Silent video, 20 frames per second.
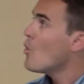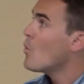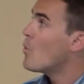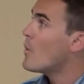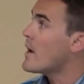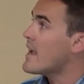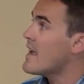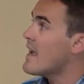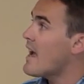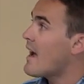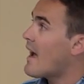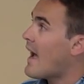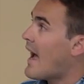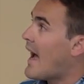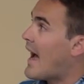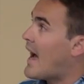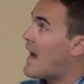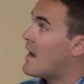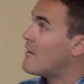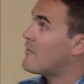We
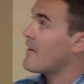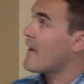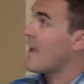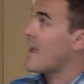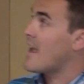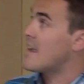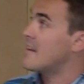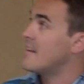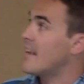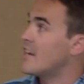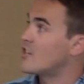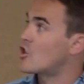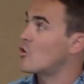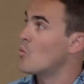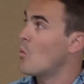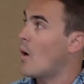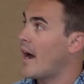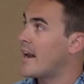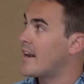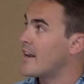have a
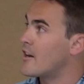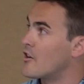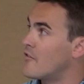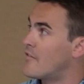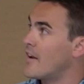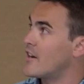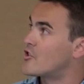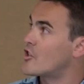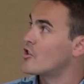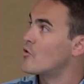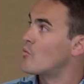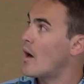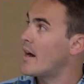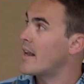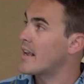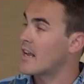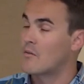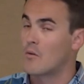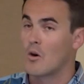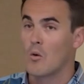nationwide intervention running in